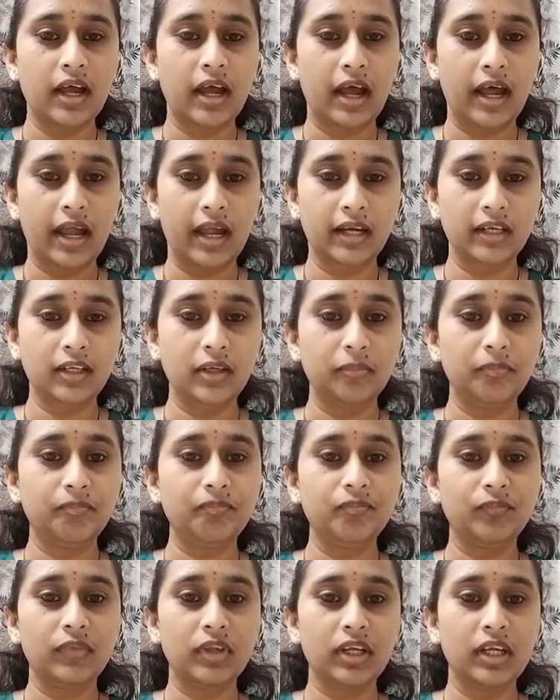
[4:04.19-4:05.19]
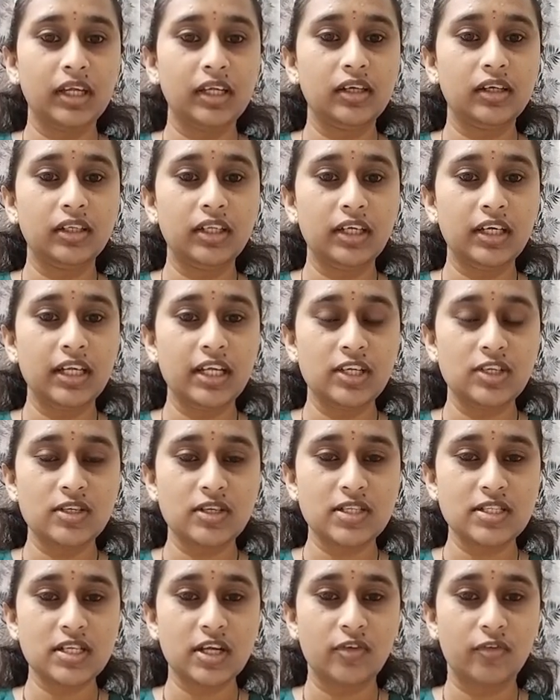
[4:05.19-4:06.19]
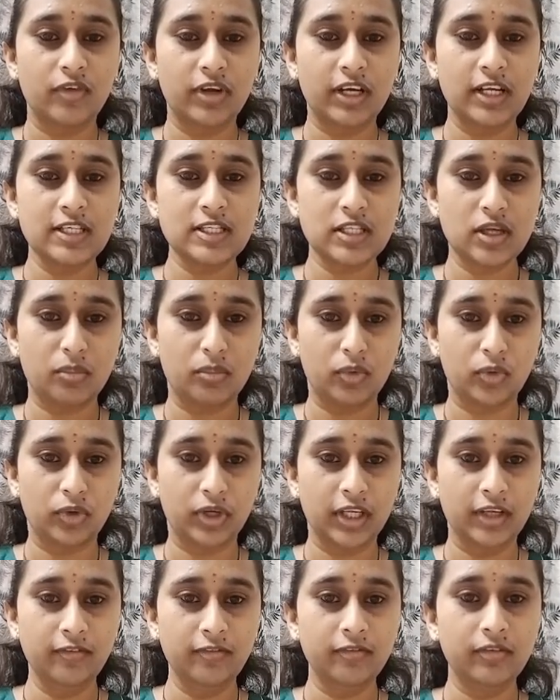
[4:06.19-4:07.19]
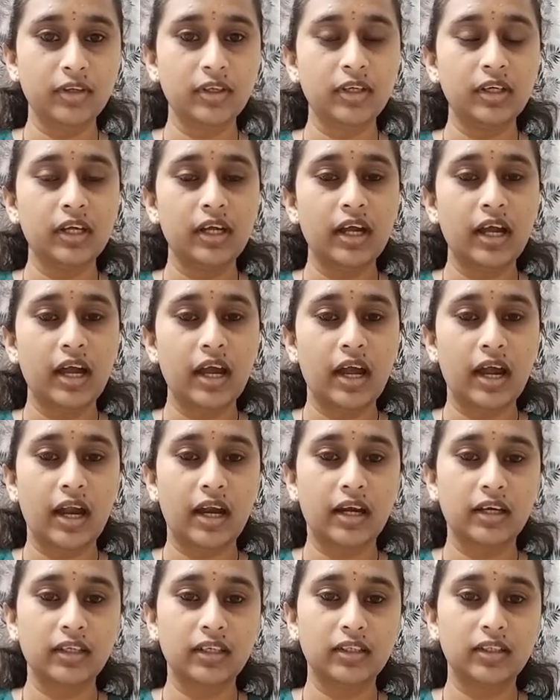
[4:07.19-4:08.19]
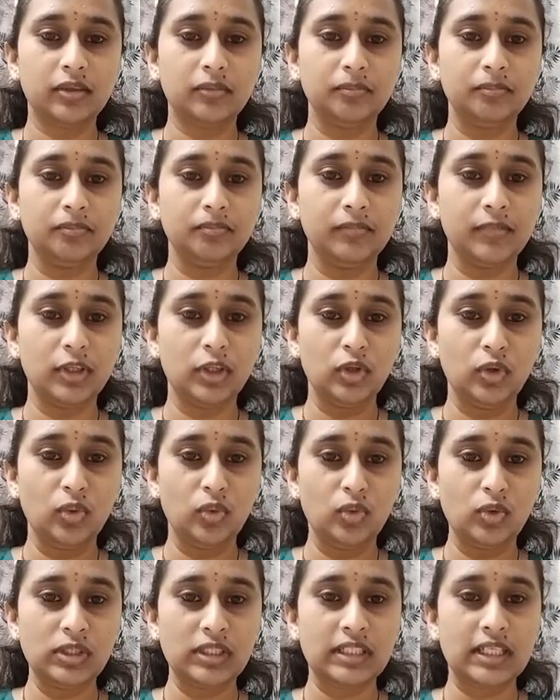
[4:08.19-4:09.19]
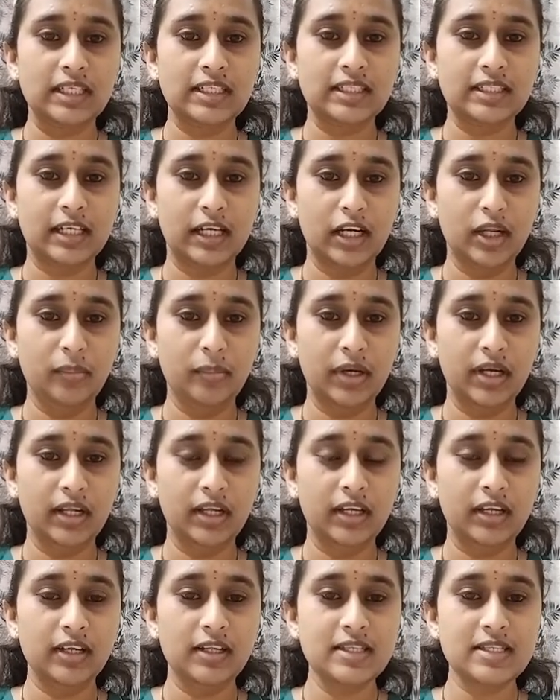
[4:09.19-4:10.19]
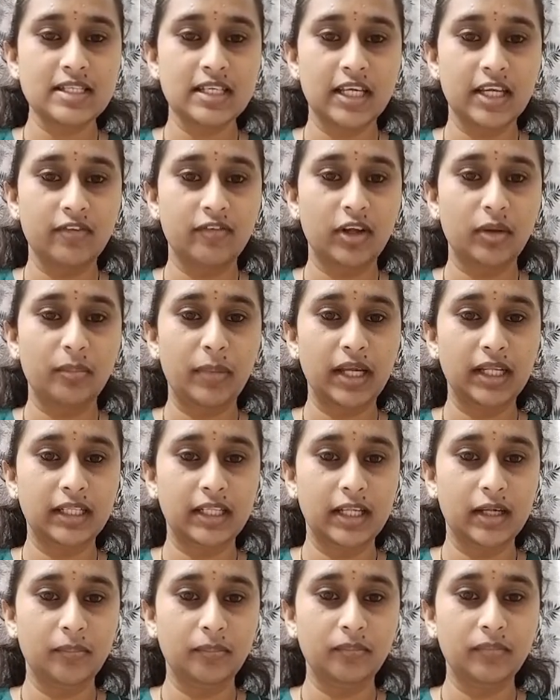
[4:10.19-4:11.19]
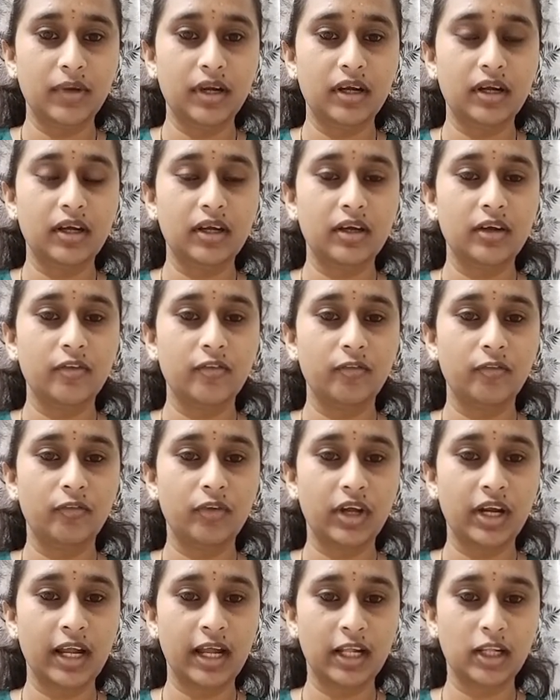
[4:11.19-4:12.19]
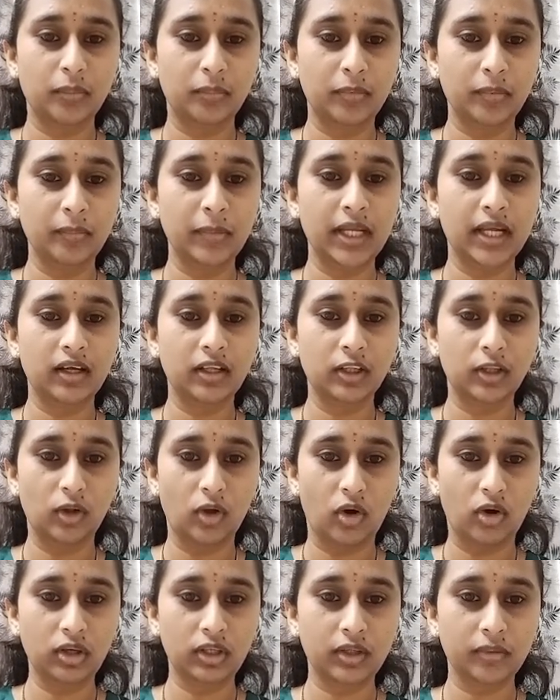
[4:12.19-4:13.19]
And here the teachers are very supportive, and the notes and study materials given by them were helped me a lot,